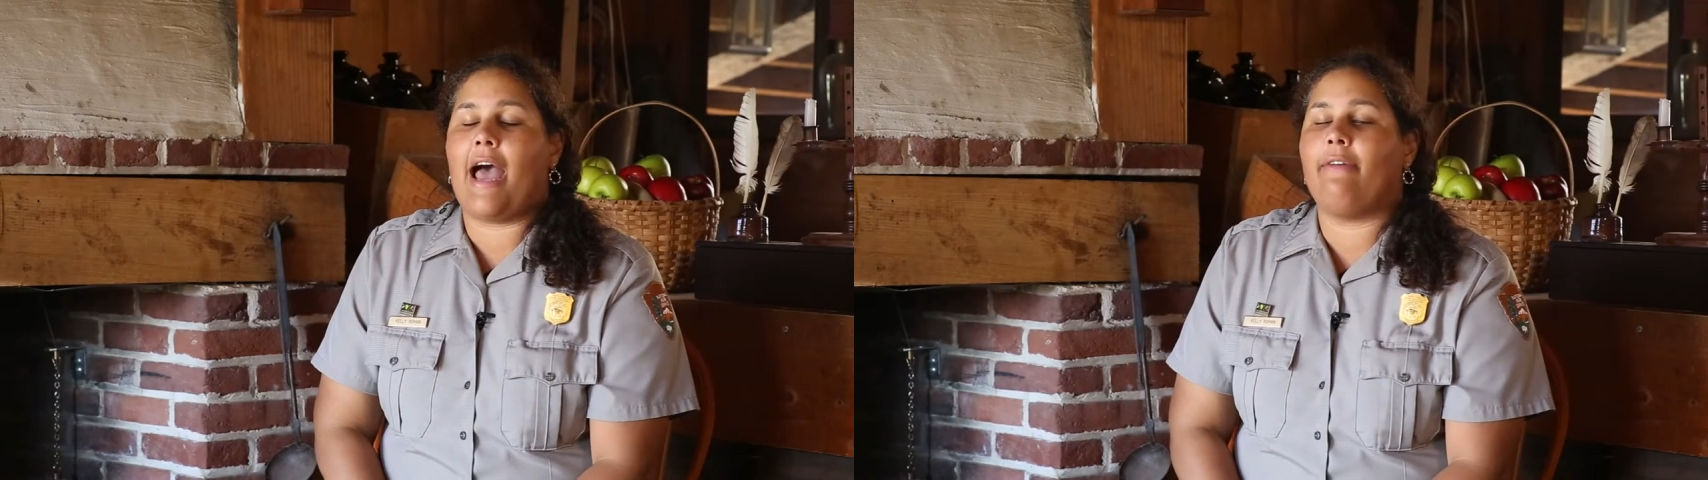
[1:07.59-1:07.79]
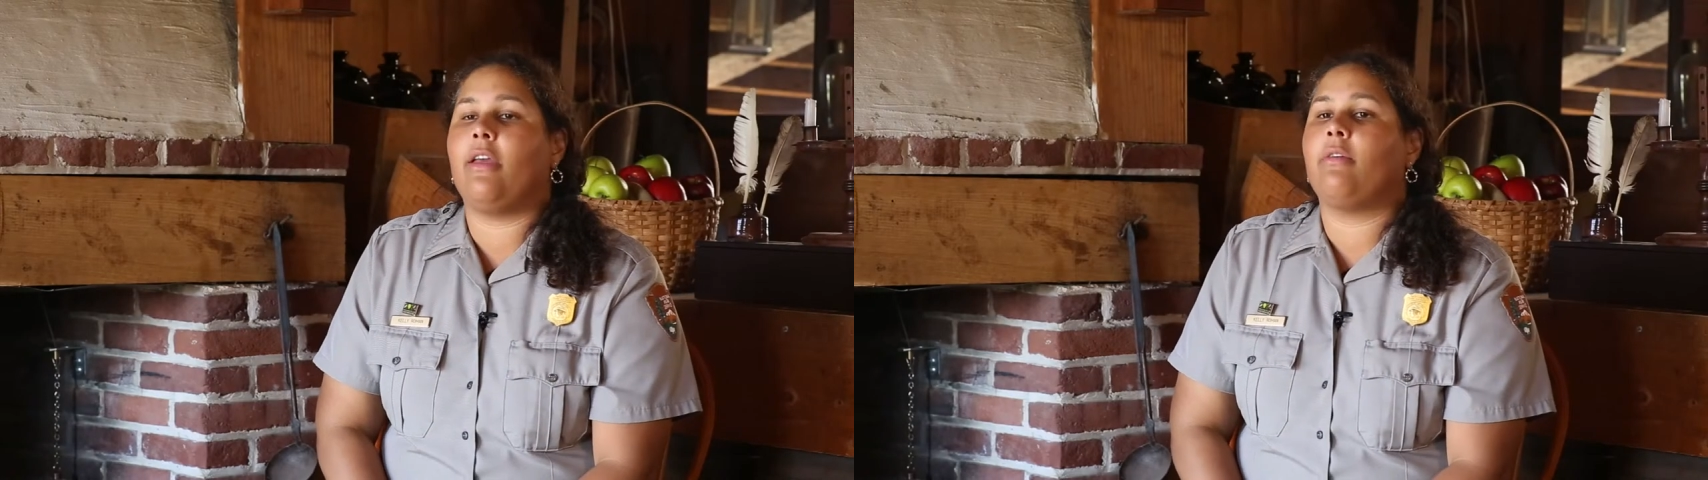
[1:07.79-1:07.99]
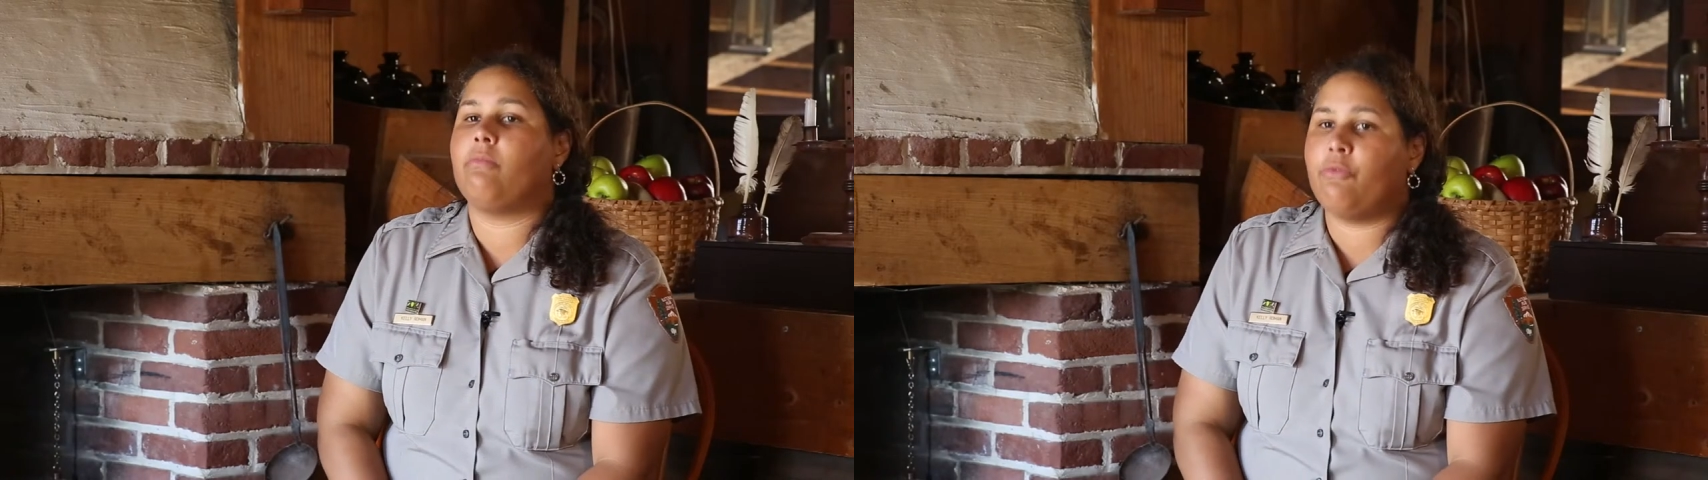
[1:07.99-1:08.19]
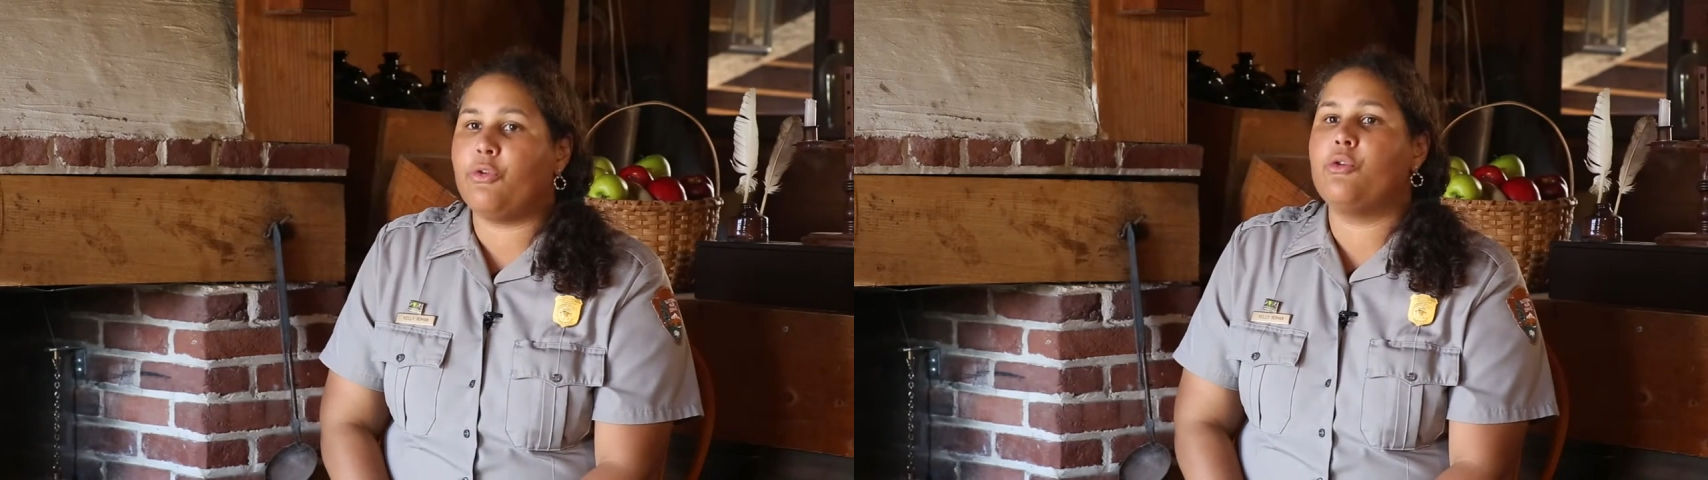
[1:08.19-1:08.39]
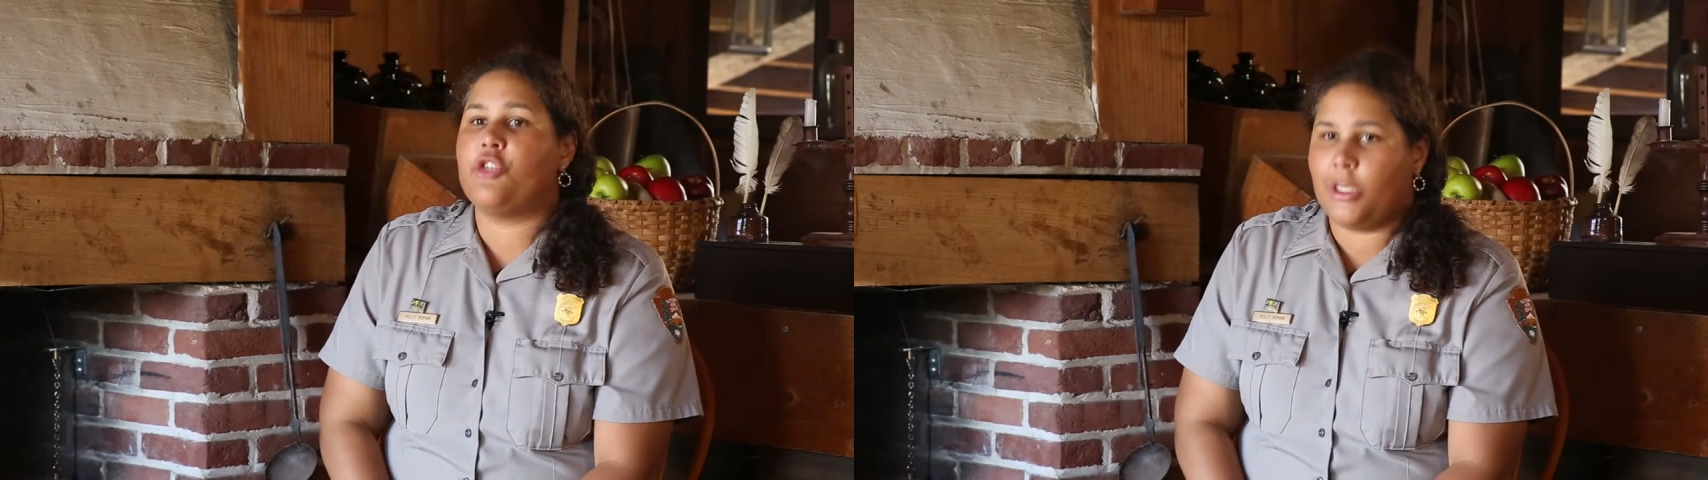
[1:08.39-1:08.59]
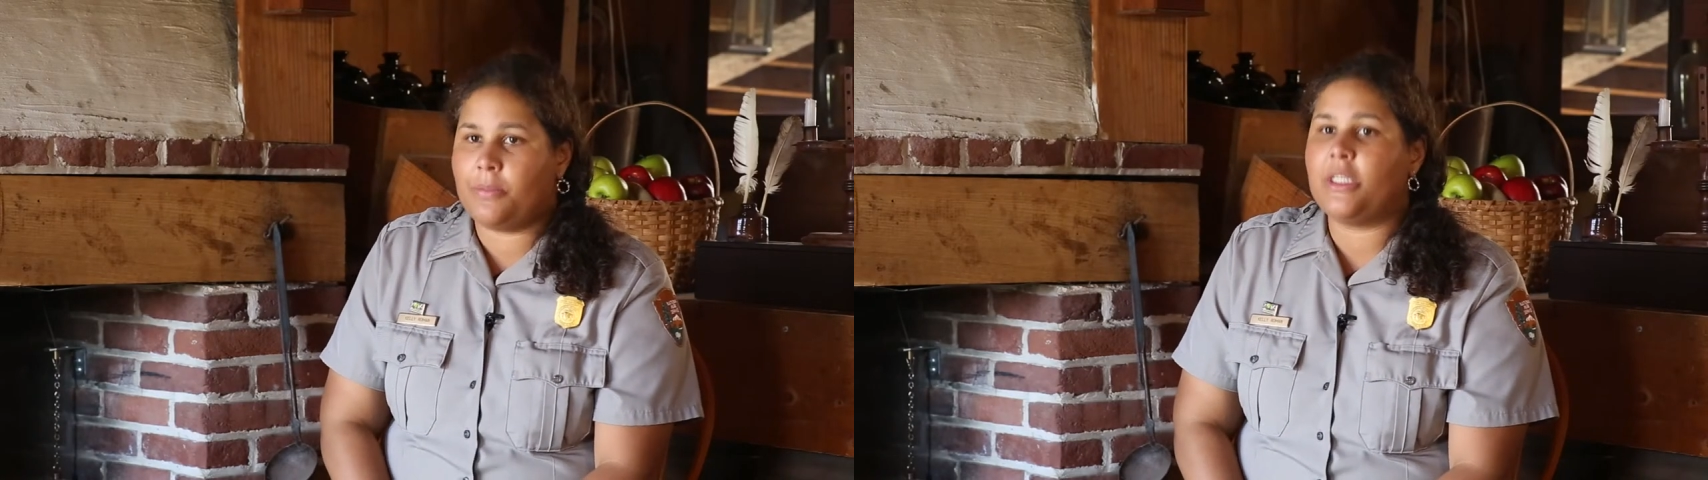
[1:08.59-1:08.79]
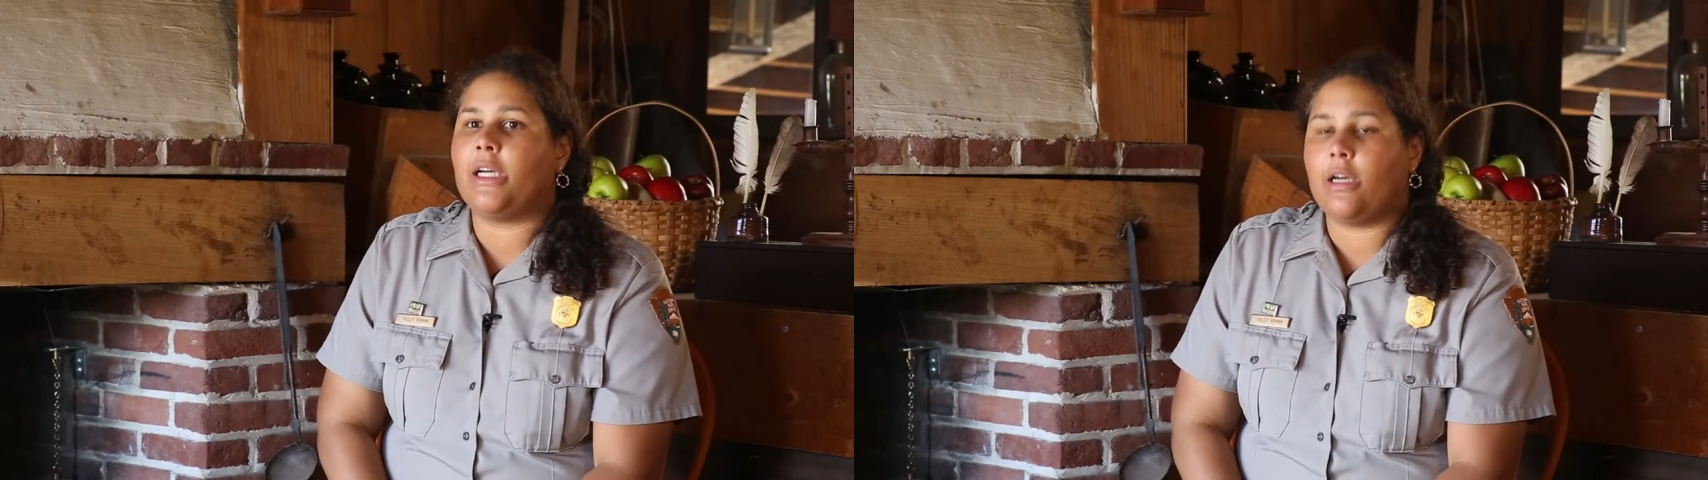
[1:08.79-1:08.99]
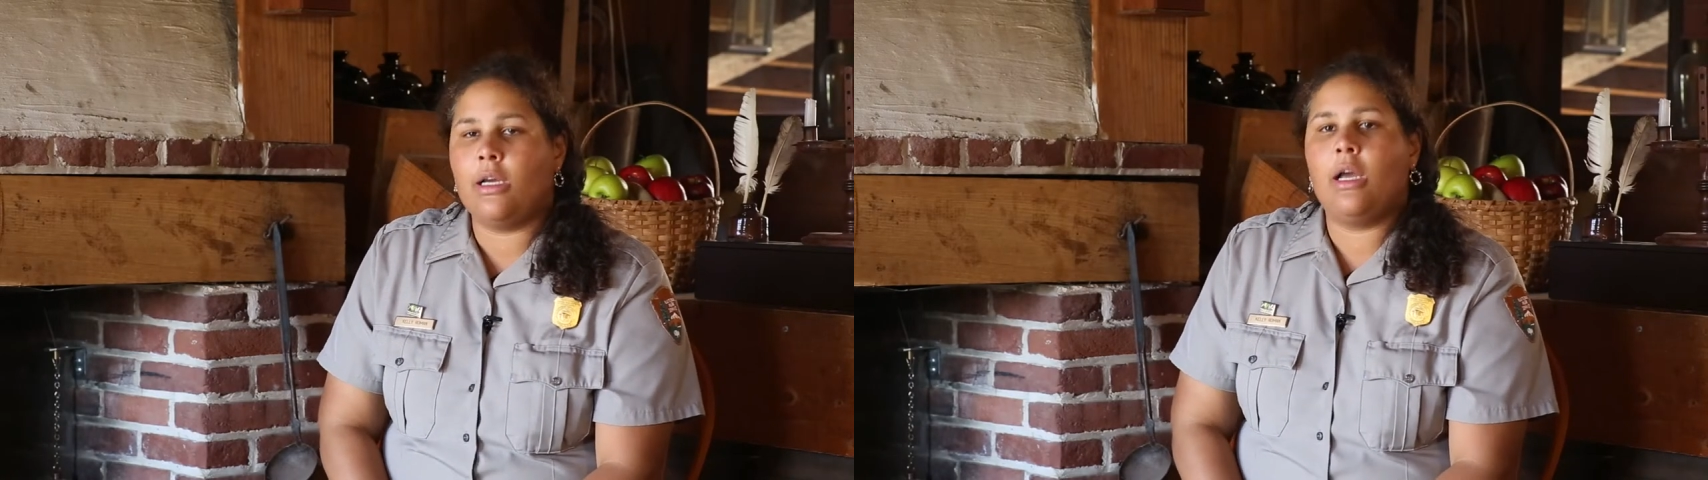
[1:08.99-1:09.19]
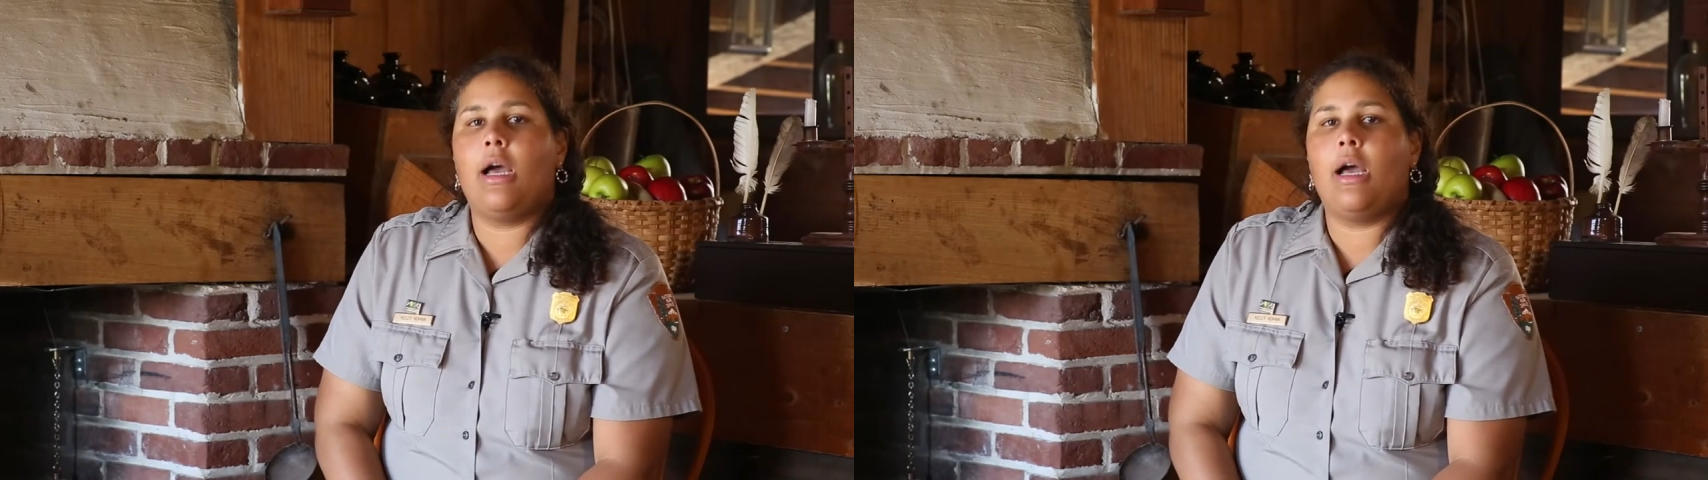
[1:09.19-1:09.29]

having fruit shipped here.